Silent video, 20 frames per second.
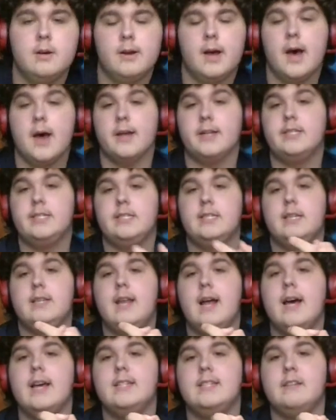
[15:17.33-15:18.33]
guys,
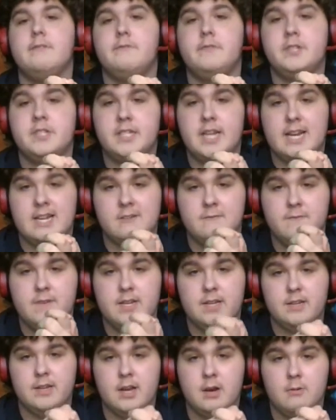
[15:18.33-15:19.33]
that is it for today's
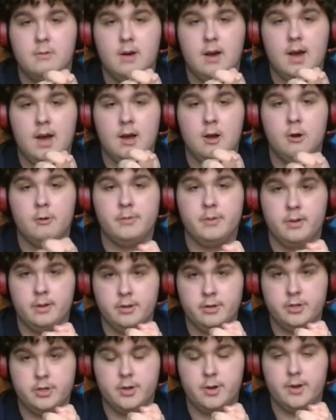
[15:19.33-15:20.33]
video. I hope you all
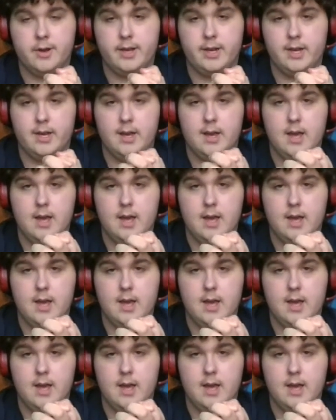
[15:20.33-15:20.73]
enjoyed.